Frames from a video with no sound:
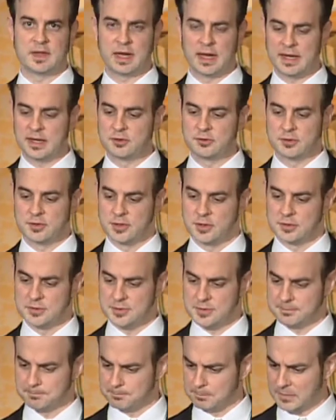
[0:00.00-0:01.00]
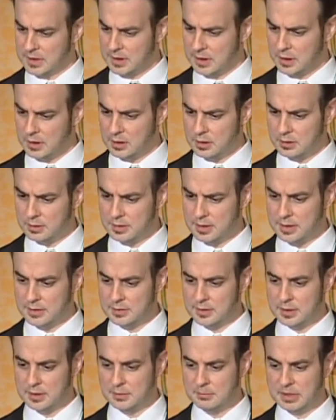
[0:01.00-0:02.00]
that I introduced.
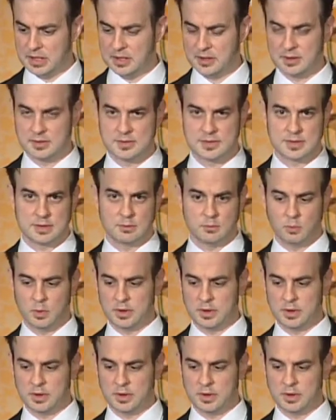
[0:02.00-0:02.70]
Because